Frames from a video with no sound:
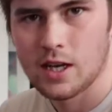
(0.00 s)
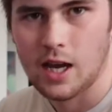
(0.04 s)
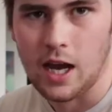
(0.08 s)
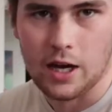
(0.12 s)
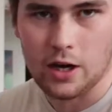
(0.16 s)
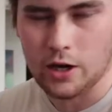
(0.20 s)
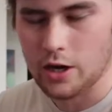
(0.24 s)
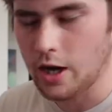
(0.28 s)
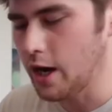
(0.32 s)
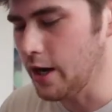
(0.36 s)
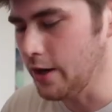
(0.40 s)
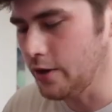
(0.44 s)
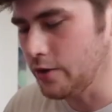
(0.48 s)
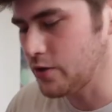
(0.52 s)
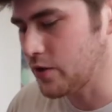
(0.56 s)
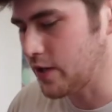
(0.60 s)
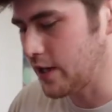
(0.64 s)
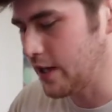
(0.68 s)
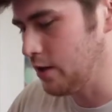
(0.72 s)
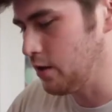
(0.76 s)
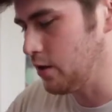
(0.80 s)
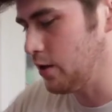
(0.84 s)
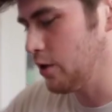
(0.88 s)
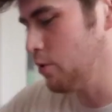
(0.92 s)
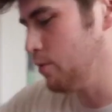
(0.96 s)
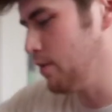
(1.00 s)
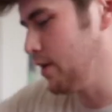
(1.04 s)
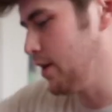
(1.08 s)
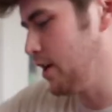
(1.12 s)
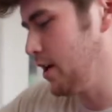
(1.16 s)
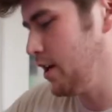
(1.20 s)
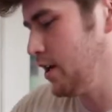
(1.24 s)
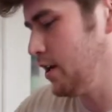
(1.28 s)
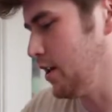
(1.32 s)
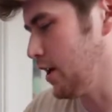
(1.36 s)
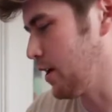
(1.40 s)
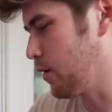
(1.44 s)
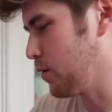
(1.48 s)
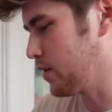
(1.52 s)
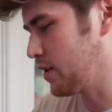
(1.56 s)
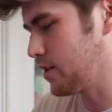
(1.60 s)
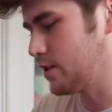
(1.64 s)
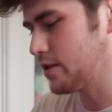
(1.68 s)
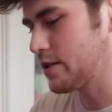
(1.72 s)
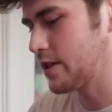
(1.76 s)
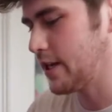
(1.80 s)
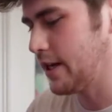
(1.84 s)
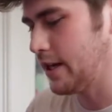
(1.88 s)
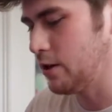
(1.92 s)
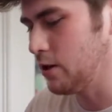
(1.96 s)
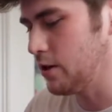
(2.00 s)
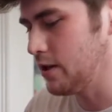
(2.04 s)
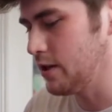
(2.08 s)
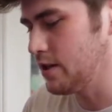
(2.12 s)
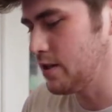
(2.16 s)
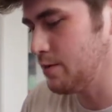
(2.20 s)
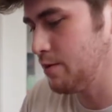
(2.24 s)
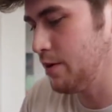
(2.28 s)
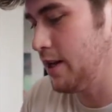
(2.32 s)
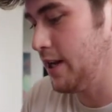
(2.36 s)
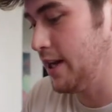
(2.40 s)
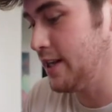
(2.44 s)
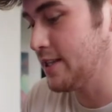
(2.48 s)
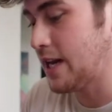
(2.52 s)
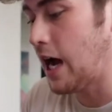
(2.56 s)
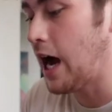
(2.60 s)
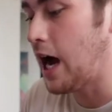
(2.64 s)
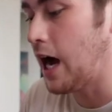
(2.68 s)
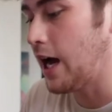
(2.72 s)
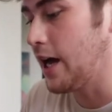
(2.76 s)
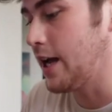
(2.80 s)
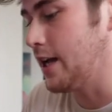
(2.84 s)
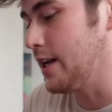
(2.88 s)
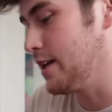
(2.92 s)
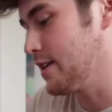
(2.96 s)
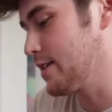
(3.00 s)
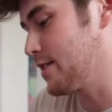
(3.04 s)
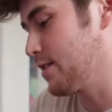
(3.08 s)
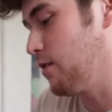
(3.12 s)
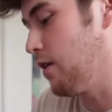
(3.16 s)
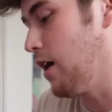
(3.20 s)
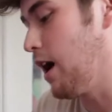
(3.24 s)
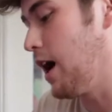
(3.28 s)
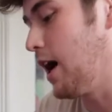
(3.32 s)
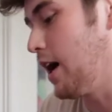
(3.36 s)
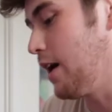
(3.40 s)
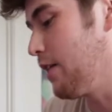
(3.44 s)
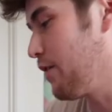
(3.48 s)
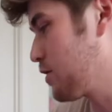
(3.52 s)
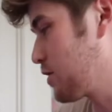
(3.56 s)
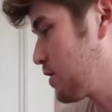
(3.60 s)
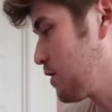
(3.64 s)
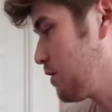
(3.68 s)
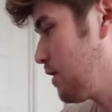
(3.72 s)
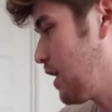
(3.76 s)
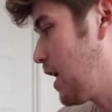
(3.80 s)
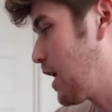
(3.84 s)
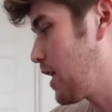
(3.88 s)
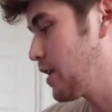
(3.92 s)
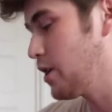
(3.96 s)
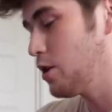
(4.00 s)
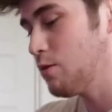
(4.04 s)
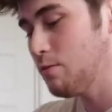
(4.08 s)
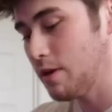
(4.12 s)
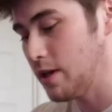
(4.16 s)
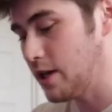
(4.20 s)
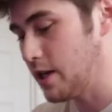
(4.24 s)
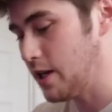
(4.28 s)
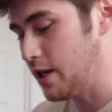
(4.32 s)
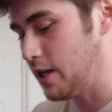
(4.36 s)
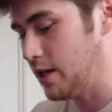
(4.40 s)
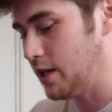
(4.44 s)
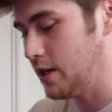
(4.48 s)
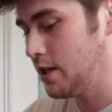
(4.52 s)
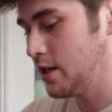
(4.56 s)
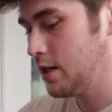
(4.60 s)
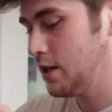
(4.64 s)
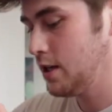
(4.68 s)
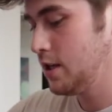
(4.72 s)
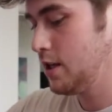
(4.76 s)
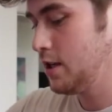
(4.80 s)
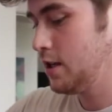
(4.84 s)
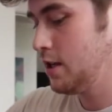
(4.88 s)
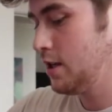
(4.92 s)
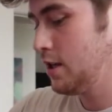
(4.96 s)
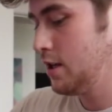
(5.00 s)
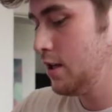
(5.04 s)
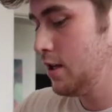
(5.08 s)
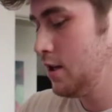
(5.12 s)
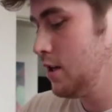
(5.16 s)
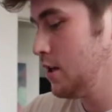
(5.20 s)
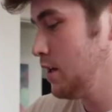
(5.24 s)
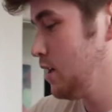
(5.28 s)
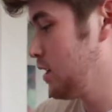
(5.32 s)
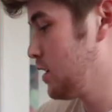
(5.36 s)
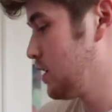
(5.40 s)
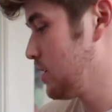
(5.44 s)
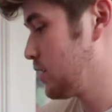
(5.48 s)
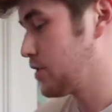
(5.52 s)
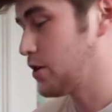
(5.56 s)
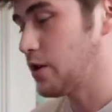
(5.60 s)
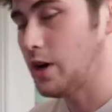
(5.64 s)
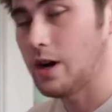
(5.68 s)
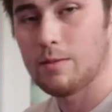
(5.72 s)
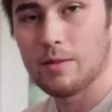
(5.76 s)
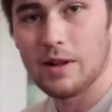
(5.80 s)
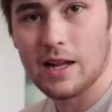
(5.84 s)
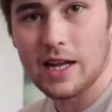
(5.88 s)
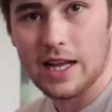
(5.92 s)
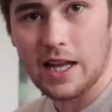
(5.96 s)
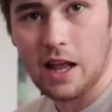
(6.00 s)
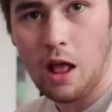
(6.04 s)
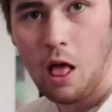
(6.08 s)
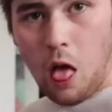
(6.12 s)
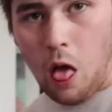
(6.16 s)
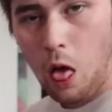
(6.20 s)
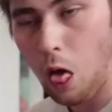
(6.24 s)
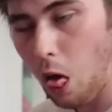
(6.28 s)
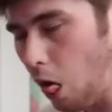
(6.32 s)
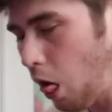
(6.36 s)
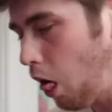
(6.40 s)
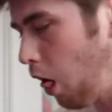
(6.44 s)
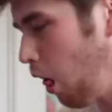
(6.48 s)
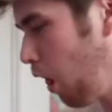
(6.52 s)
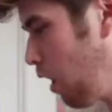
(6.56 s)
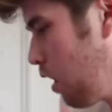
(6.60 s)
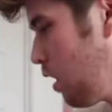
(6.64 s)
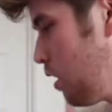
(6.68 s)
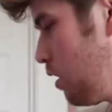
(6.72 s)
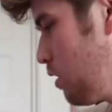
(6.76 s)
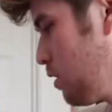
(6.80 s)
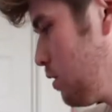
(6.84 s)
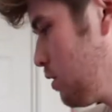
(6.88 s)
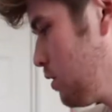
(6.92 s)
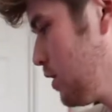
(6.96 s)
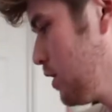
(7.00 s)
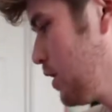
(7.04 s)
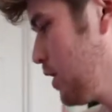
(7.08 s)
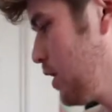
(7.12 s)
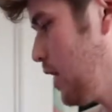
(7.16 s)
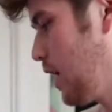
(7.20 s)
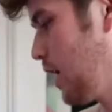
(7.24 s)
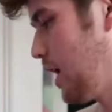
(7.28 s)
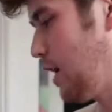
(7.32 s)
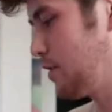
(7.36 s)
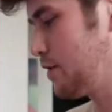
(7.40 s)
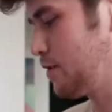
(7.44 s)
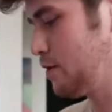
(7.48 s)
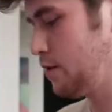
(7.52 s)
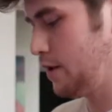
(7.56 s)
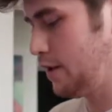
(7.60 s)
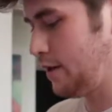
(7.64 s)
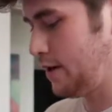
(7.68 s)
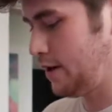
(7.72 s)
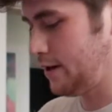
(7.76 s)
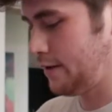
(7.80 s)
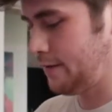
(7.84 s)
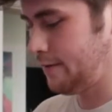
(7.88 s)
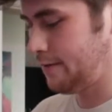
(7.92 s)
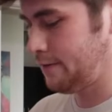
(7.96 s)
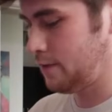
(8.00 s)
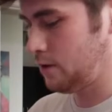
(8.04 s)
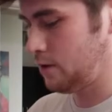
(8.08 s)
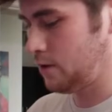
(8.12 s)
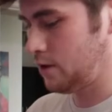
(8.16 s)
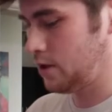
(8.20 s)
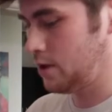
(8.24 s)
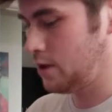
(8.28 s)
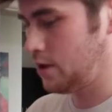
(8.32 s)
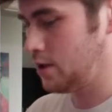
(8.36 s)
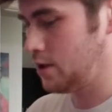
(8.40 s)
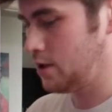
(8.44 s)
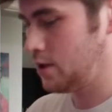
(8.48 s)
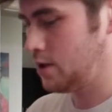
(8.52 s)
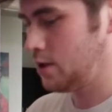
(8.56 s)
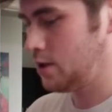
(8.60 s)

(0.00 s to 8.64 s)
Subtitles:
I don't know how you scale humidity, like what the scale is, but it's high, it's a lot. There's a lot of humidity. So I'm like, oh, and I was only there for